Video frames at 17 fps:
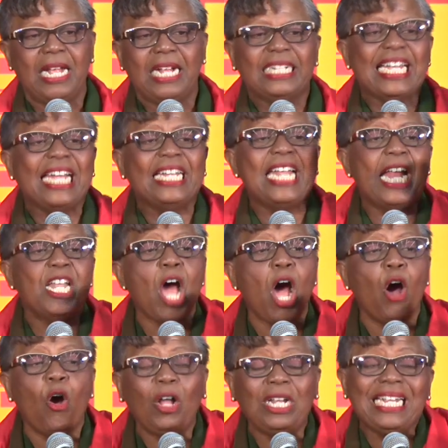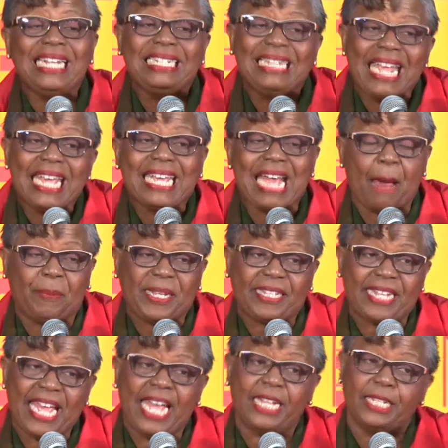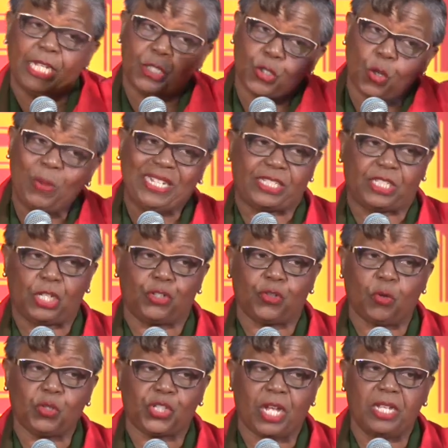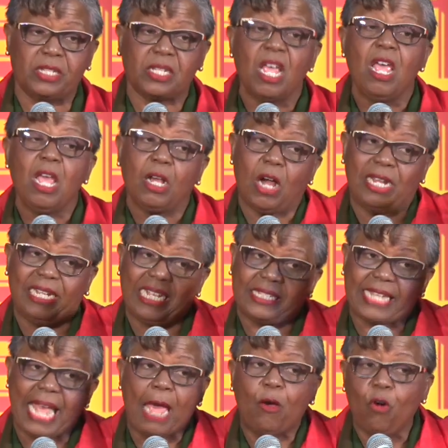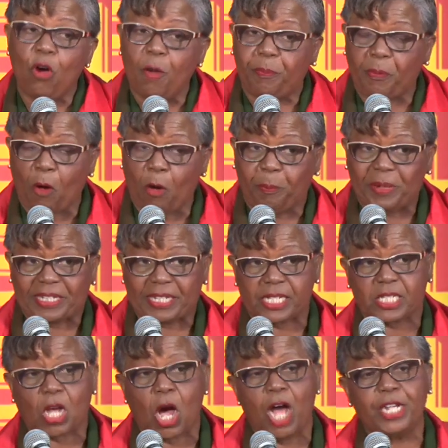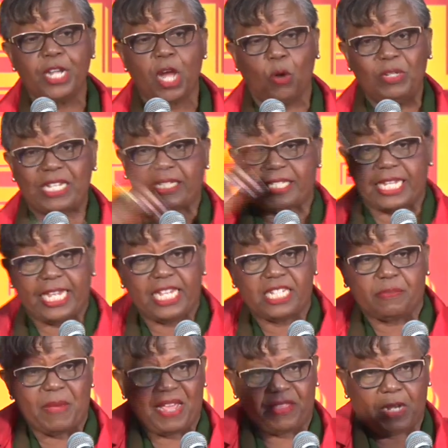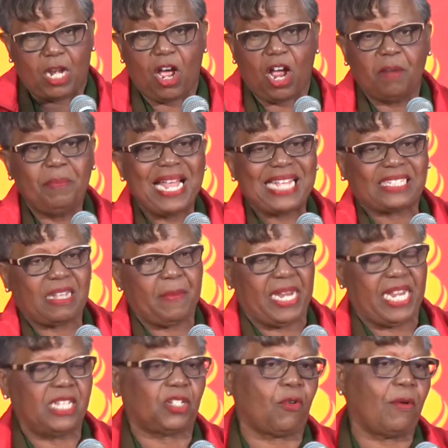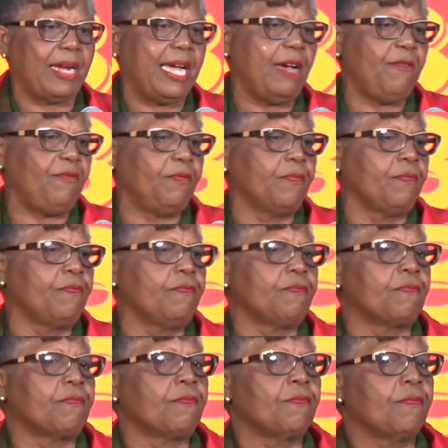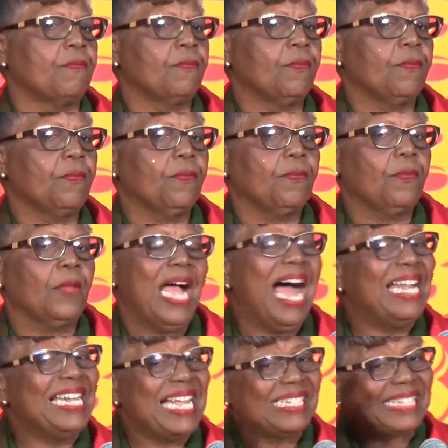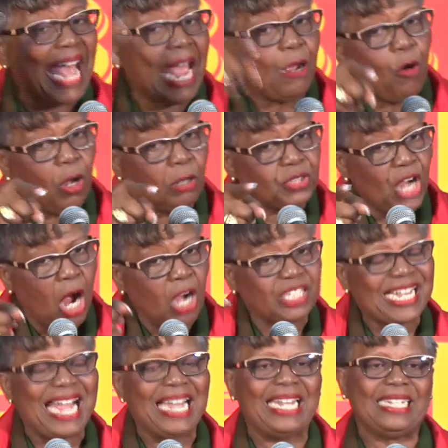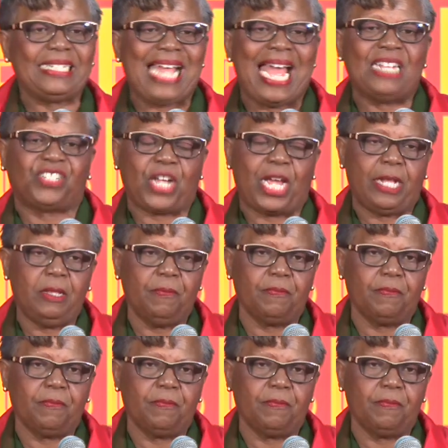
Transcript: they did not only decapitate the two institutions, because they sent home poor Peter Scott, now deceased, may the Lord bless him in his grave. And they sent home George Edgell.